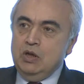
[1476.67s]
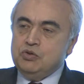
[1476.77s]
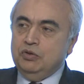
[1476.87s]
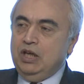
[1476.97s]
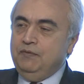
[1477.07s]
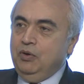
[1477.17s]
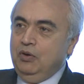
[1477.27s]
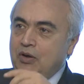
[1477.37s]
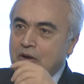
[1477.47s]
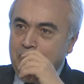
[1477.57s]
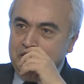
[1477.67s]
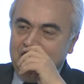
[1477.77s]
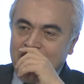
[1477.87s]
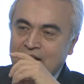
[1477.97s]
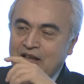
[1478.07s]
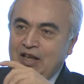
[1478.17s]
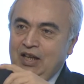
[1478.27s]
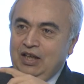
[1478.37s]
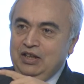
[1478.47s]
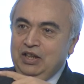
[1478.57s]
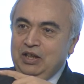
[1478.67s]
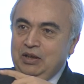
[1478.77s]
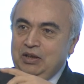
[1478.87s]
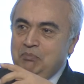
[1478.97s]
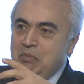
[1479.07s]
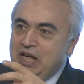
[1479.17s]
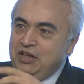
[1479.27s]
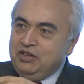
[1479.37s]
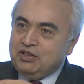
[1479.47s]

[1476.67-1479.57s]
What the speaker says: So therefore, the main